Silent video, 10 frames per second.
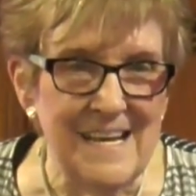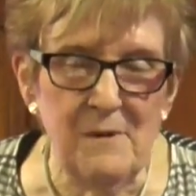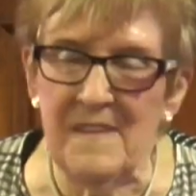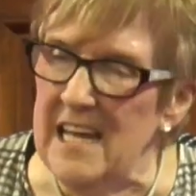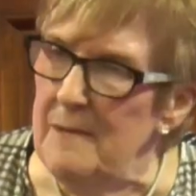
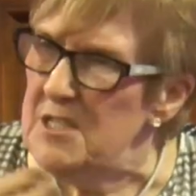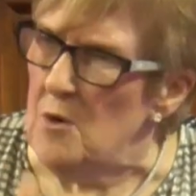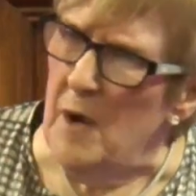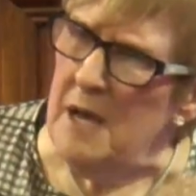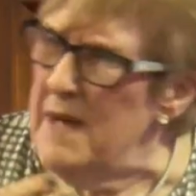But the enemy is
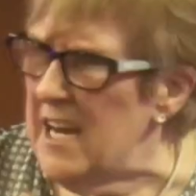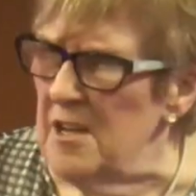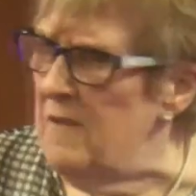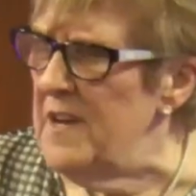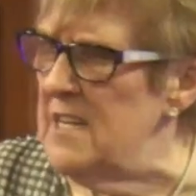a way of
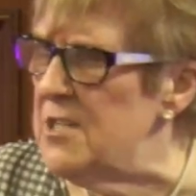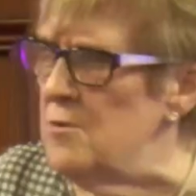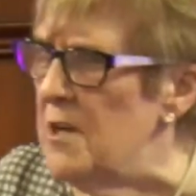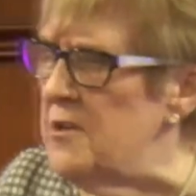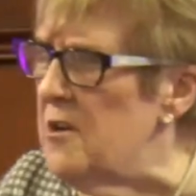making you feel
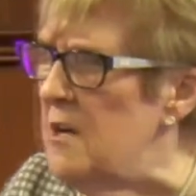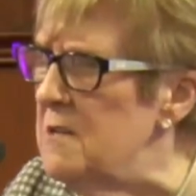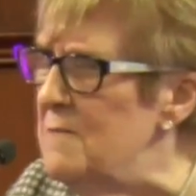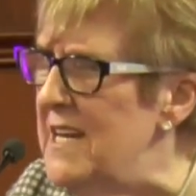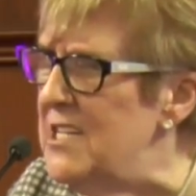so under
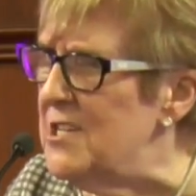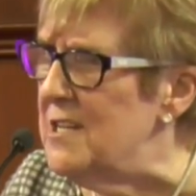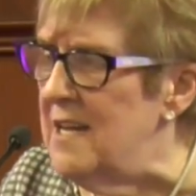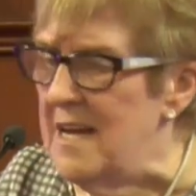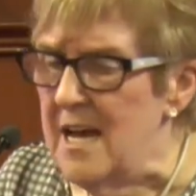condemnation.